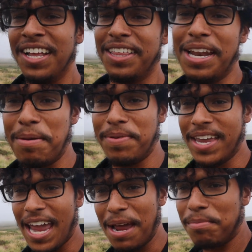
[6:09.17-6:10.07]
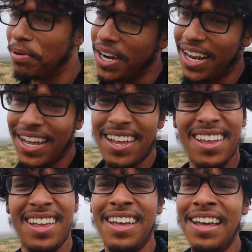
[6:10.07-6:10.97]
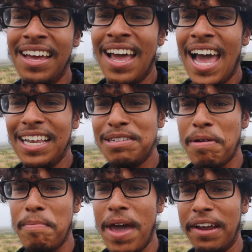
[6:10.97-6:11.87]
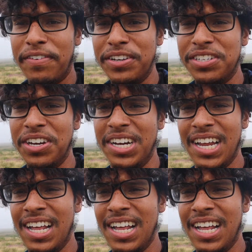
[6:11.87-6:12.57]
I began, but at least my back feels good.